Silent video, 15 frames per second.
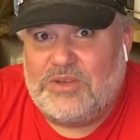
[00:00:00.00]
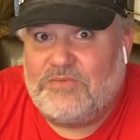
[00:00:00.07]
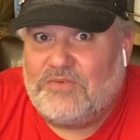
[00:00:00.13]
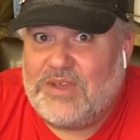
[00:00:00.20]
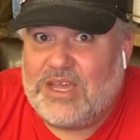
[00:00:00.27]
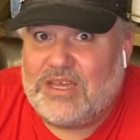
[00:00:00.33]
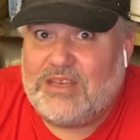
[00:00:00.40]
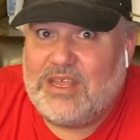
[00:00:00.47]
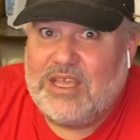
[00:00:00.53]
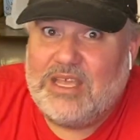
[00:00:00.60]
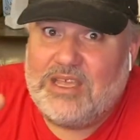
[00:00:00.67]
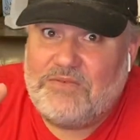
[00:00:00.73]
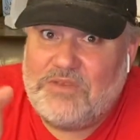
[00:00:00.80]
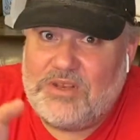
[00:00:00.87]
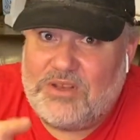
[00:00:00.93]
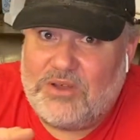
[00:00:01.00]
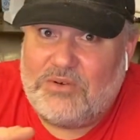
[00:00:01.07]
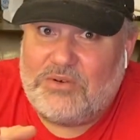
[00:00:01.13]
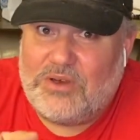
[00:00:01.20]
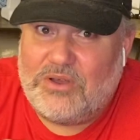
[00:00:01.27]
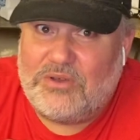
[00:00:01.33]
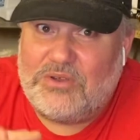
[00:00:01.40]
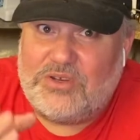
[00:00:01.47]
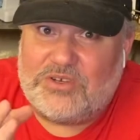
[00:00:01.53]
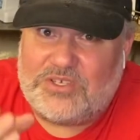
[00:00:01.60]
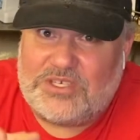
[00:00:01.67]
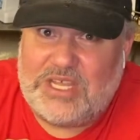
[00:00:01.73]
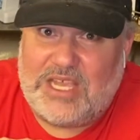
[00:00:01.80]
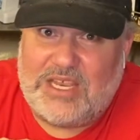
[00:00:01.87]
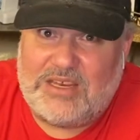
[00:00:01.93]
In fact, if you don't know, your
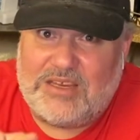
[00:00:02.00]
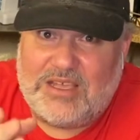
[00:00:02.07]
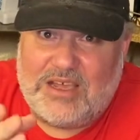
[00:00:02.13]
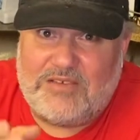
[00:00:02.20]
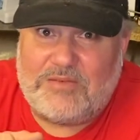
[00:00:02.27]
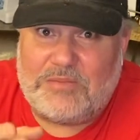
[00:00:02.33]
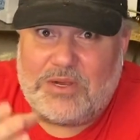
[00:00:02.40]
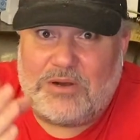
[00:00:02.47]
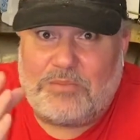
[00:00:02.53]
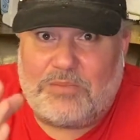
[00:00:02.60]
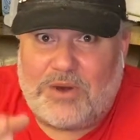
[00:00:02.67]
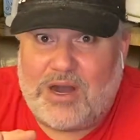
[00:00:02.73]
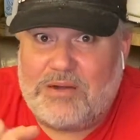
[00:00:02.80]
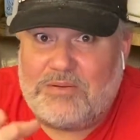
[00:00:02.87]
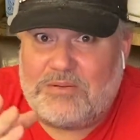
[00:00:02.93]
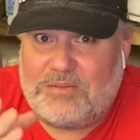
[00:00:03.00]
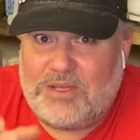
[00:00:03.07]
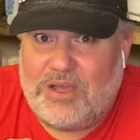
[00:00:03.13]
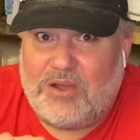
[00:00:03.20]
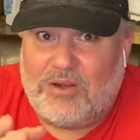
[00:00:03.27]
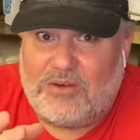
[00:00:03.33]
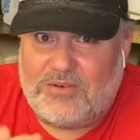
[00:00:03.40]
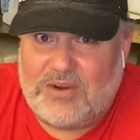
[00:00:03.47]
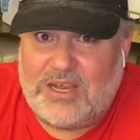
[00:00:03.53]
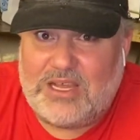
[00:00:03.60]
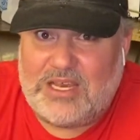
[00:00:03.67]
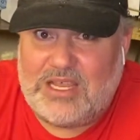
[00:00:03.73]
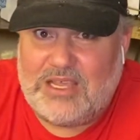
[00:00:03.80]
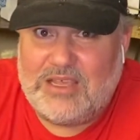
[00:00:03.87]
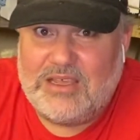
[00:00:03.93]
state and government are probably
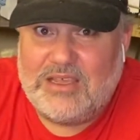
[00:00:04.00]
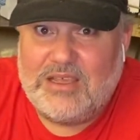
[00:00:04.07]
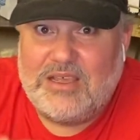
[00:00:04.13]
already